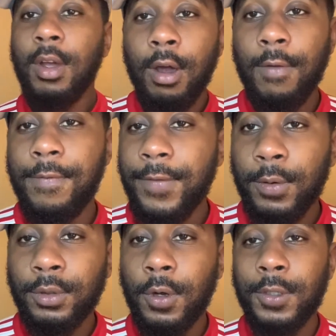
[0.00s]
of Phil
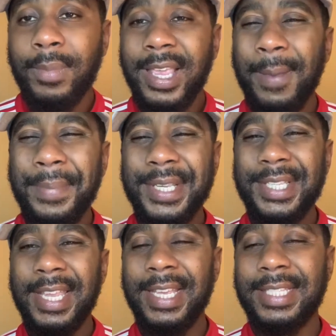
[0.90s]
Jones making
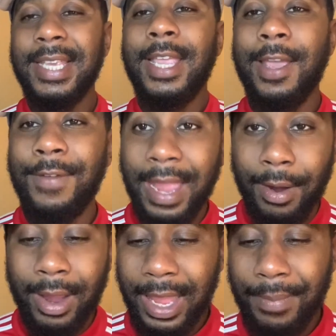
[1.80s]
mistakes of
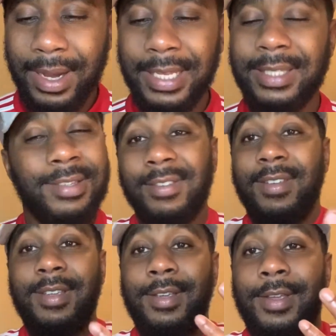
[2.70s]
him and his
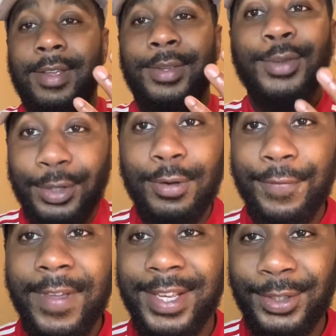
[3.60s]
usual face.